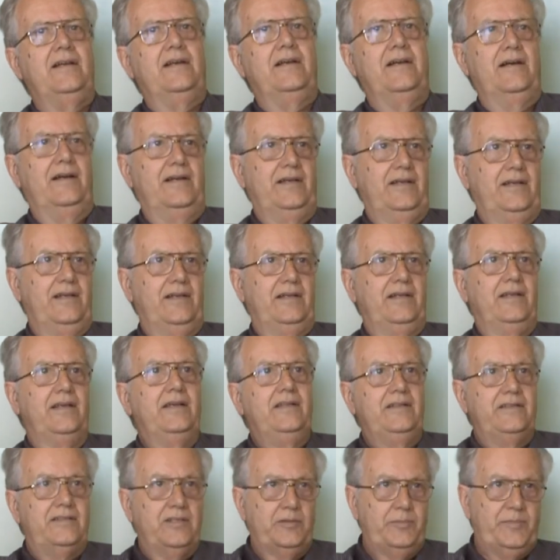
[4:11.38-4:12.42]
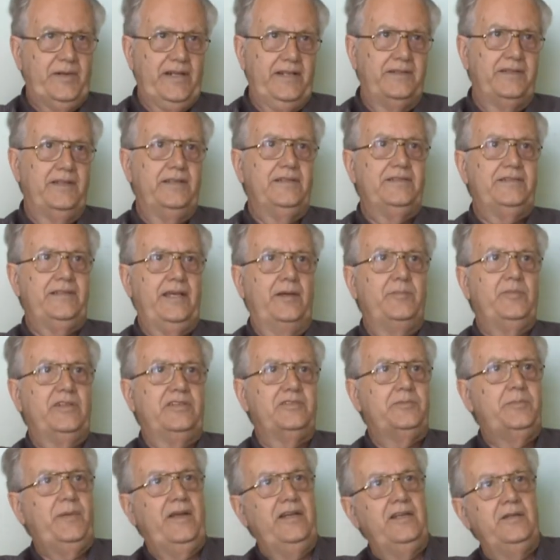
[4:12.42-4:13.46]
And interpreting some
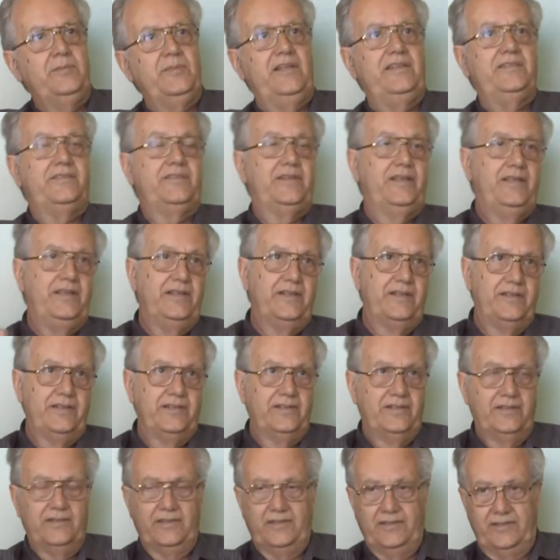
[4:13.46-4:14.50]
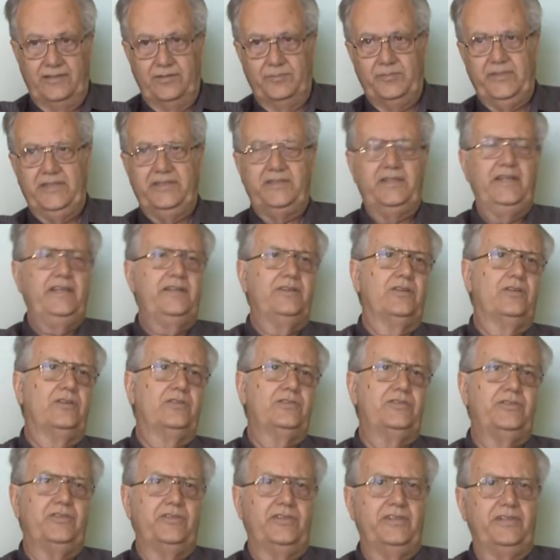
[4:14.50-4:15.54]
experiments here in Madrid
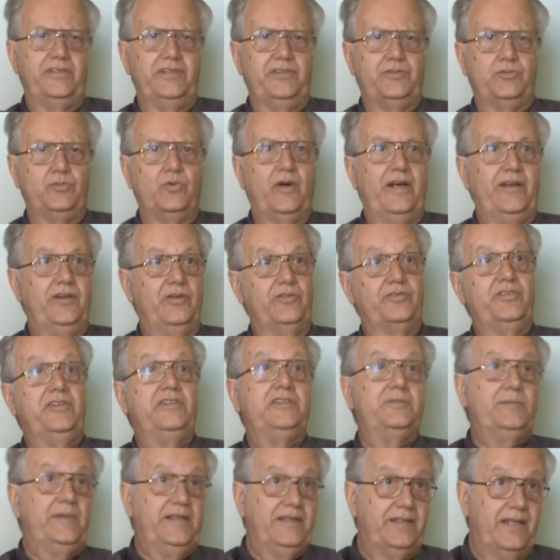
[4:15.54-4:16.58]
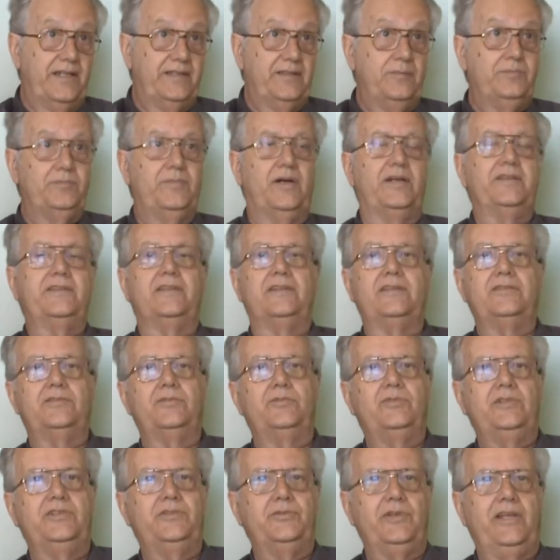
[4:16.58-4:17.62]
also, there is one of these magnetic bottles
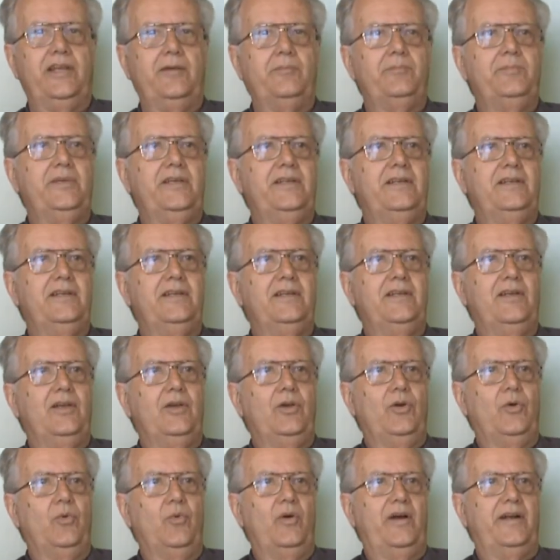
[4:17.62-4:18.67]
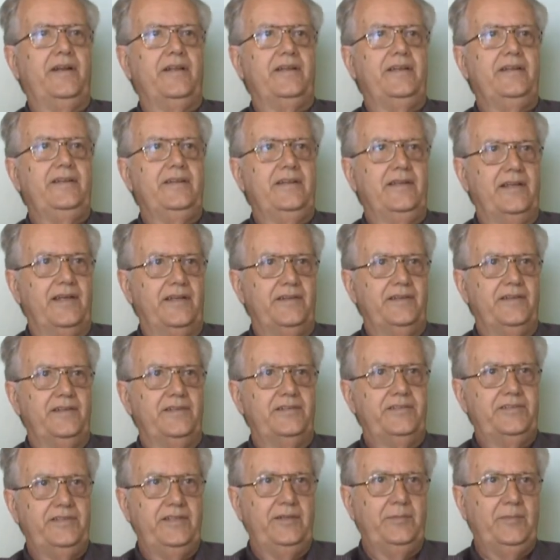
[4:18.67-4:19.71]
which we have been working at the
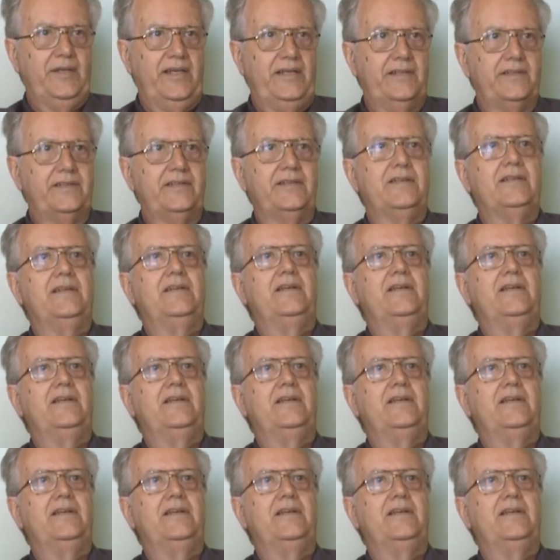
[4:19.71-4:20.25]
CMAT,